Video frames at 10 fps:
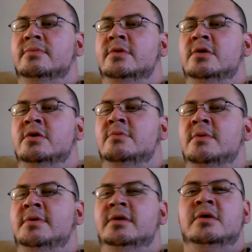you know,
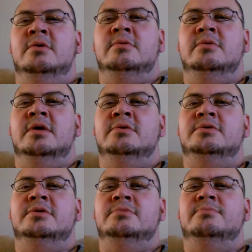maybe you know it'll
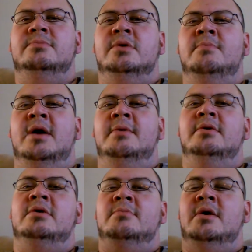st- it
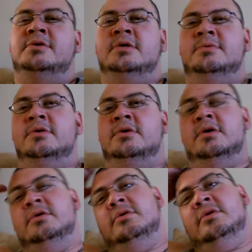might come out something
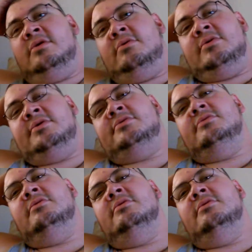good, you know, because